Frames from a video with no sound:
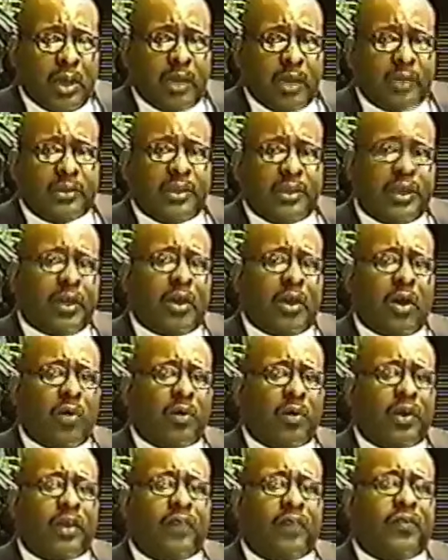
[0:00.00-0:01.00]

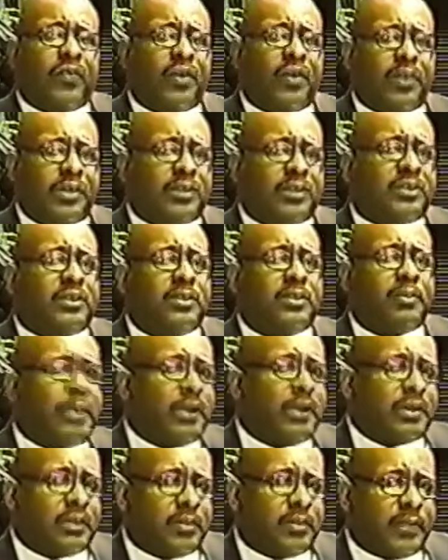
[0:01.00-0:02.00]
various
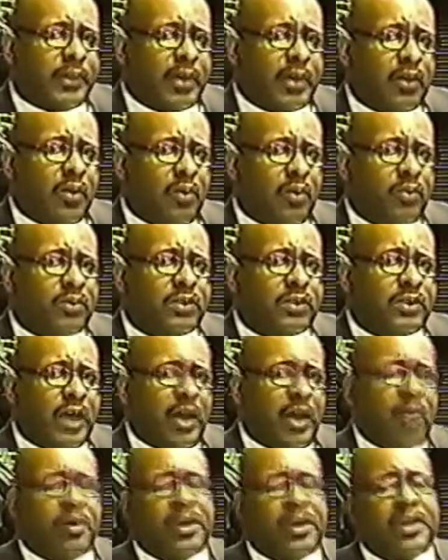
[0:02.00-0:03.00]
symbolism that goes
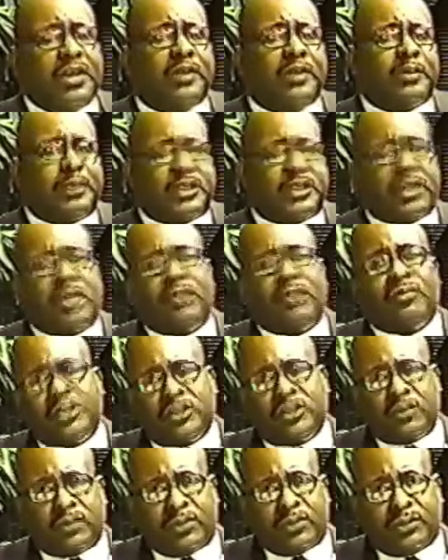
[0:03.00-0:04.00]
down in these particular
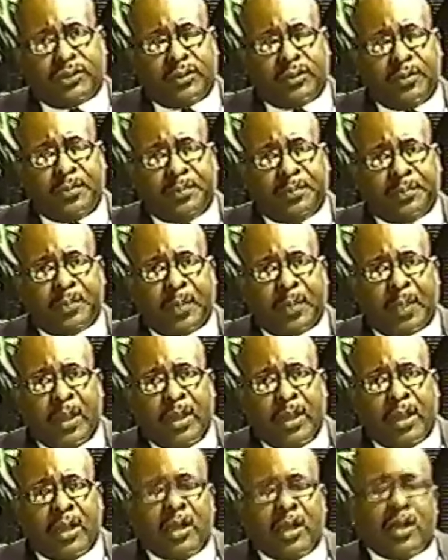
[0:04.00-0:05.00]
rituals.
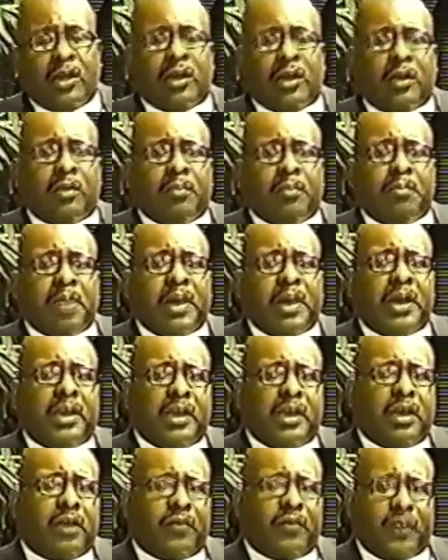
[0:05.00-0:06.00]
Many
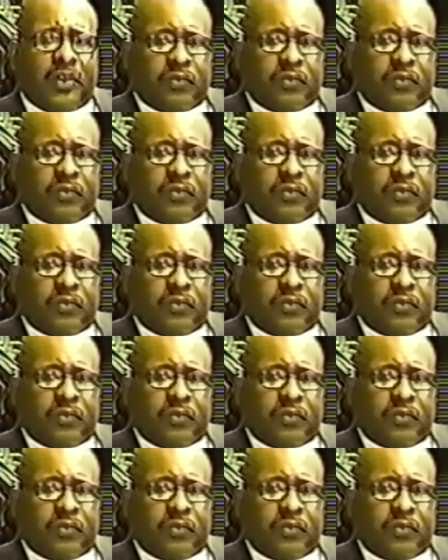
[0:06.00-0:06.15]
of the